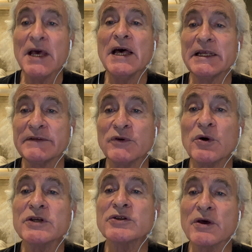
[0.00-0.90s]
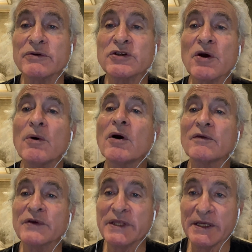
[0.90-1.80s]
And of course, those go
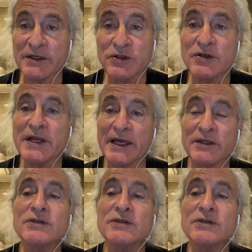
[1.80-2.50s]
over the internet,